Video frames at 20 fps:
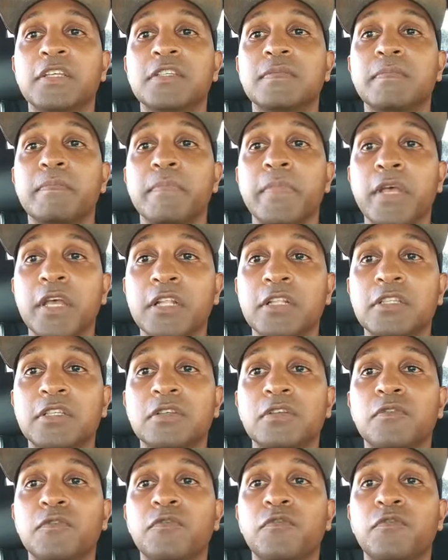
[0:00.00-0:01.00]
is meant
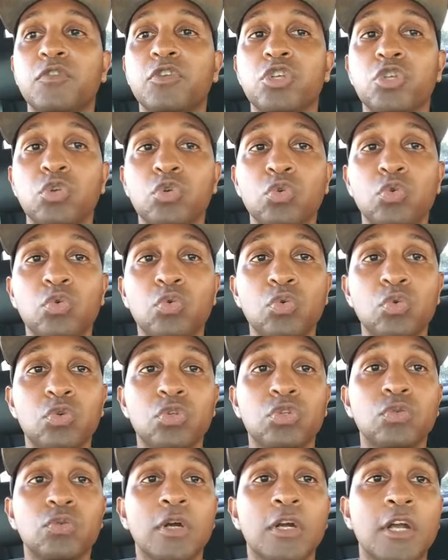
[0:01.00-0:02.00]
for you
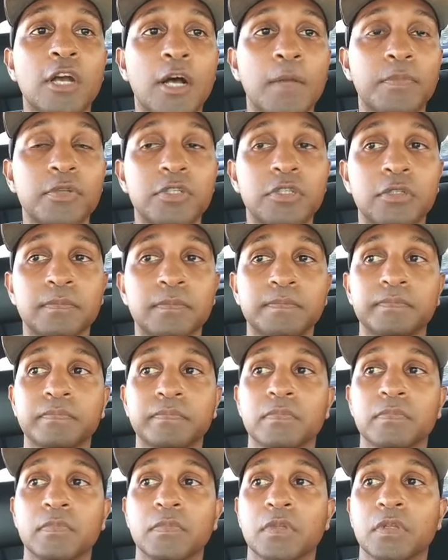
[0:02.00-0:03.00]
to accomplish it.
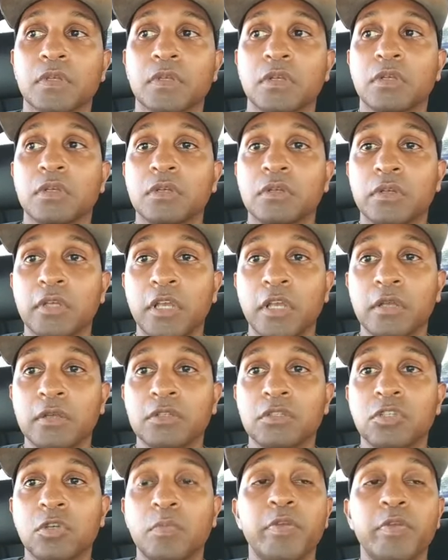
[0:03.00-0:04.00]
Okay?
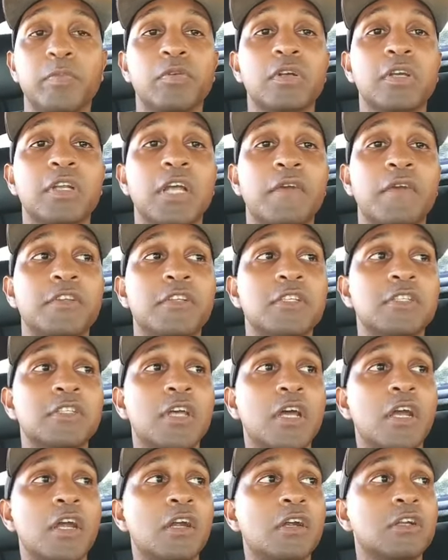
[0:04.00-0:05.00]
Some people can have a
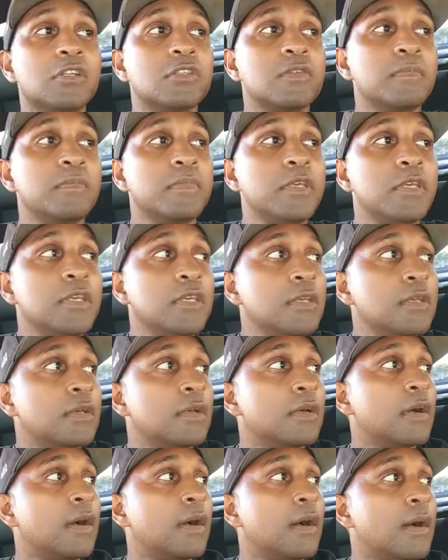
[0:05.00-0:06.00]
desire to be
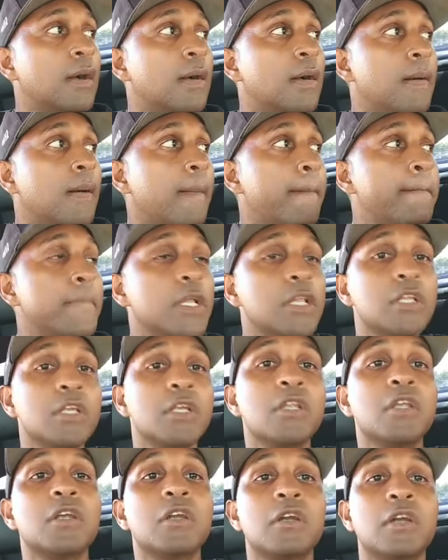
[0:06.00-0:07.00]
a
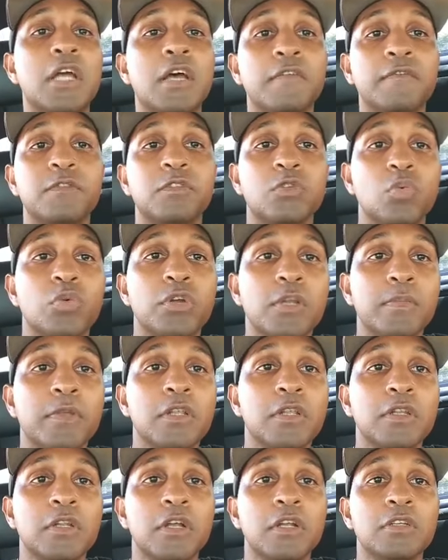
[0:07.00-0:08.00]
billionaire, have $20
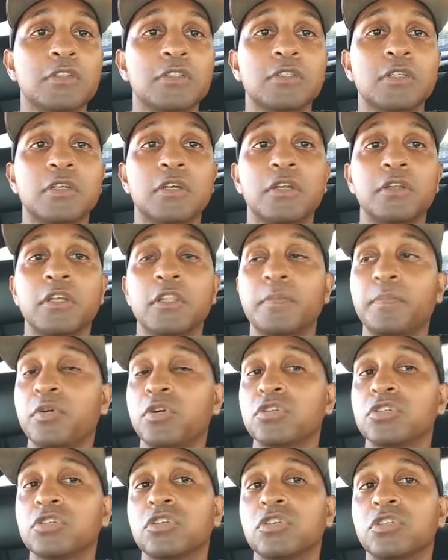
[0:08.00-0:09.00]
million. Another
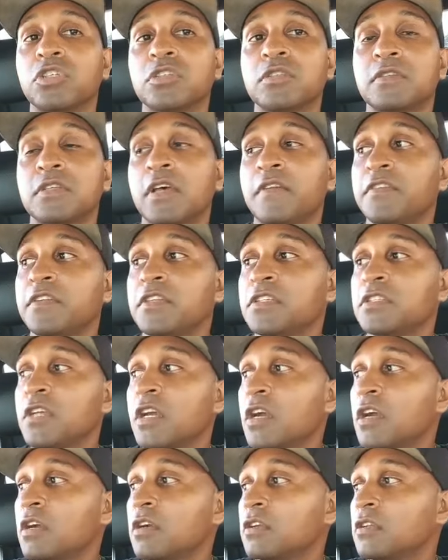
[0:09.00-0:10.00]
person could just have a
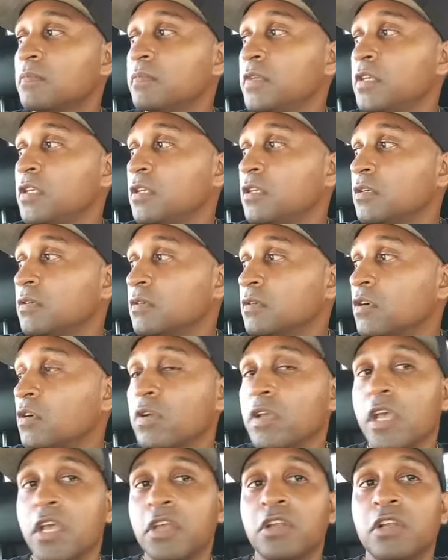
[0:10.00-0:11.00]
desire to be
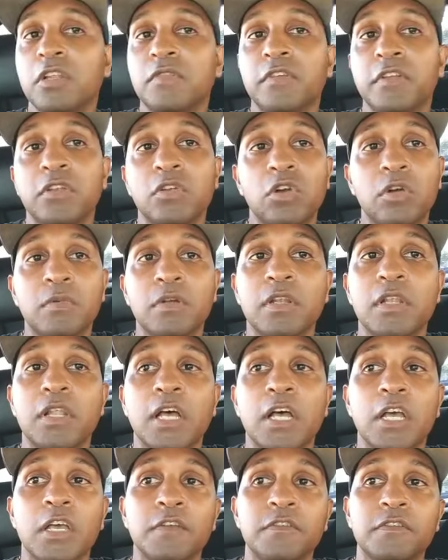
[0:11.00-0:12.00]
okay, to live a normal
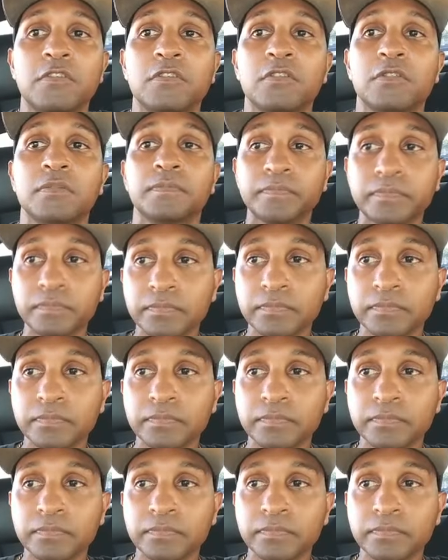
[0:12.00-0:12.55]
life, to